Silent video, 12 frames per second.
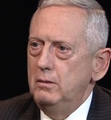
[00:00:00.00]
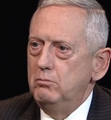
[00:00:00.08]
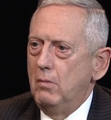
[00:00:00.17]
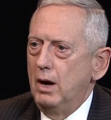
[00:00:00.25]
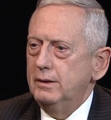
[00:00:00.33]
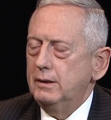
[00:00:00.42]

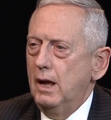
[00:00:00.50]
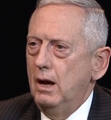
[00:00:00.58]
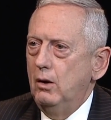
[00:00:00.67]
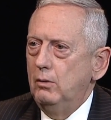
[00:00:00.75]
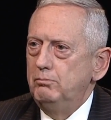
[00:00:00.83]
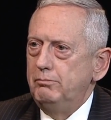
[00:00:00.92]

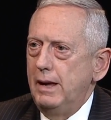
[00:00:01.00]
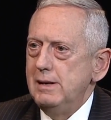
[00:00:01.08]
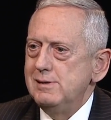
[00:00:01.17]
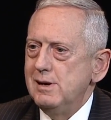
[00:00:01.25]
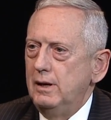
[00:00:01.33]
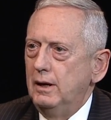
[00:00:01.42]
Moscow,
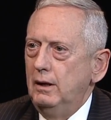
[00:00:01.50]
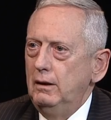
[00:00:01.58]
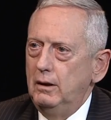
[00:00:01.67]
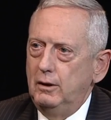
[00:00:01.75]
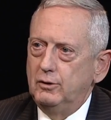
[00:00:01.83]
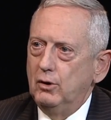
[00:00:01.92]
Beijing,
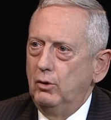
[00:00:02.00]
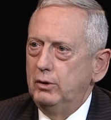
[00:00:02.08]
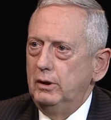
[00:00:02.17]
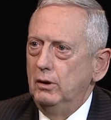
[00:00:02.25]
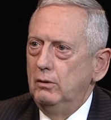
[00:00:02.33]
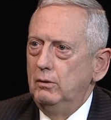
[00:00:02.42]
and
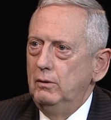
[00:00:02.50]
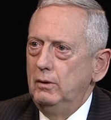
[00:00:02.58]
Tokyo.